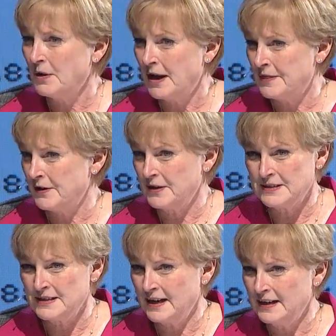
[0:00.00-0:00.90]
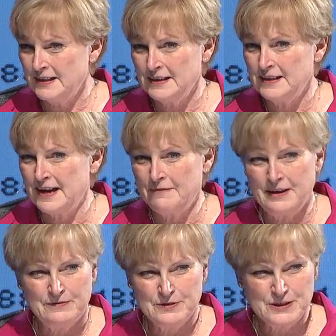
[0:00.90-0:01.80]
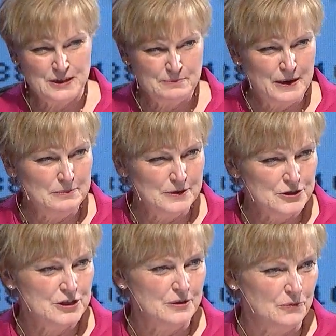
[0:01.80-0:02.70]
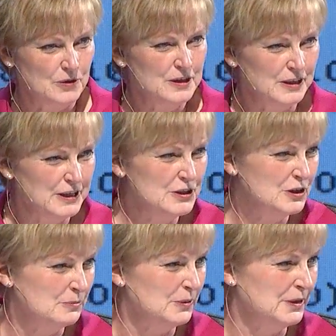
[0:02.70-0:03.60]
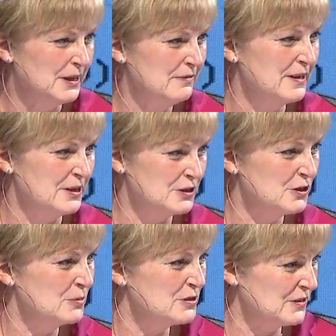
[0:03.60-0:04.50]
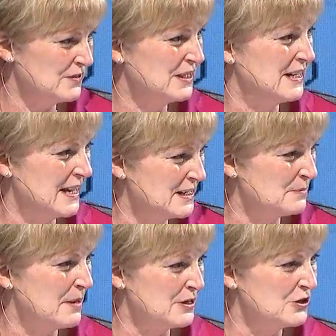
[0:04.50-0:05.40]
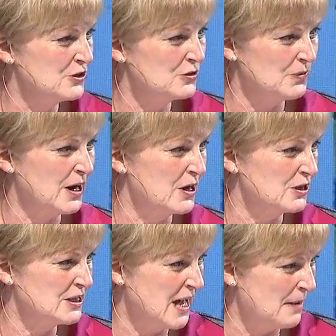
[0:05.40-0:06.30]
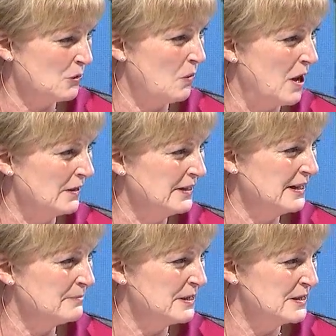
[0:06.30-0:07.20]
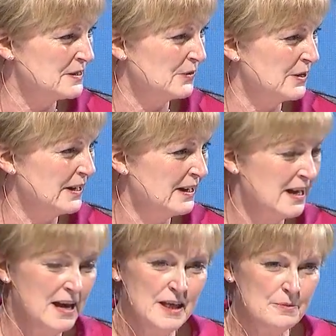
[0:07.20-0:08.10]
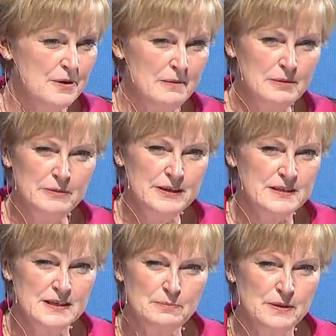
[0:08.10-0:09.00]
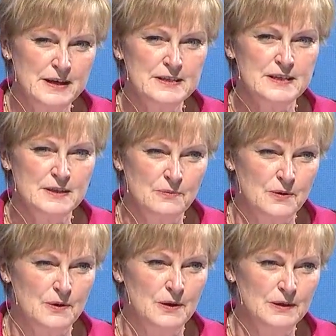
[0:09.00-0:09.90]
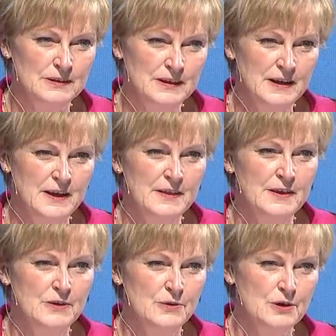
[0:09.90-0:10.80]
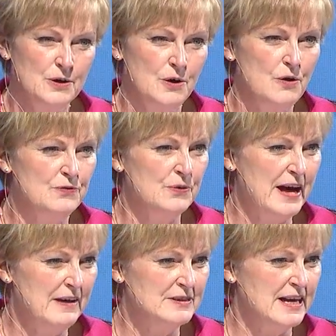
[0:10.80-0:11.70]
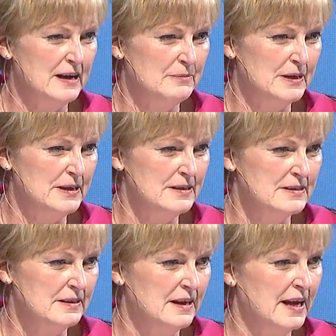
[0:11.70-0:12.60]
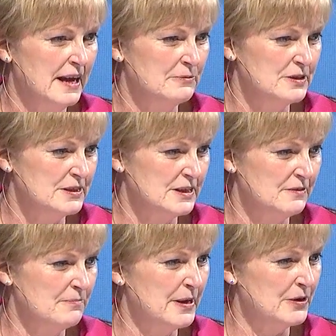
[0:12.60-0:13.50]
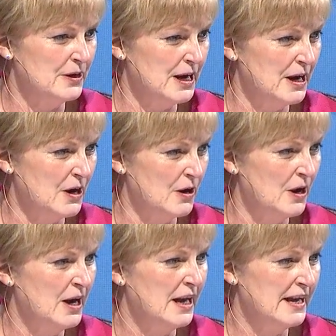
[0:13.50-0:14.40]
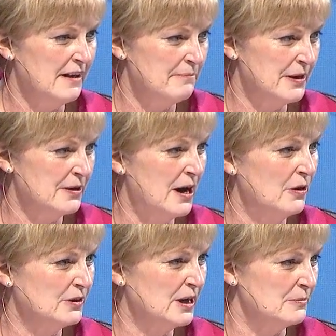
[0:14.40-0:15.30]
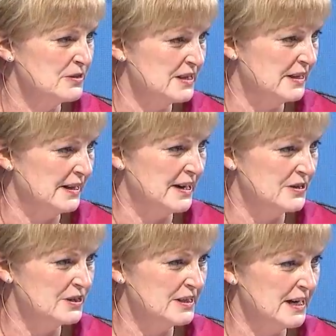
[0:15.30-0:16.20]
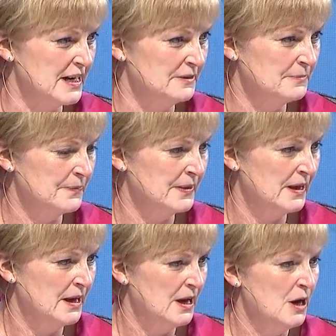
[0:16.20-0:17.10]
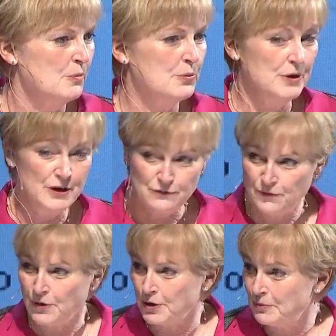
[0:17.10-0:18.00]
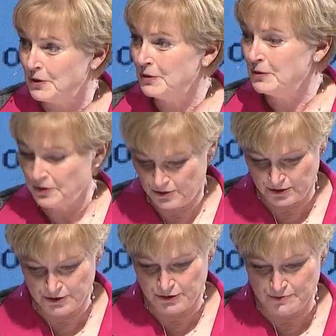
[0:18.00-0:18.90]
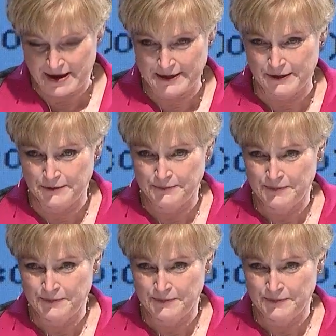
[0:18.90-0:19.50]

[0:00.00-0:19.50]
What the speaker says: There isn't anything that I've ever seen published that wouldn't lead you to believe that in terms of today's measures, we aren't top quality in Minnesota. There probably isn't a place in the world that you could go if you have diabetes and receive better care and have better outcomes than in our state. Pretty affordable, could do better.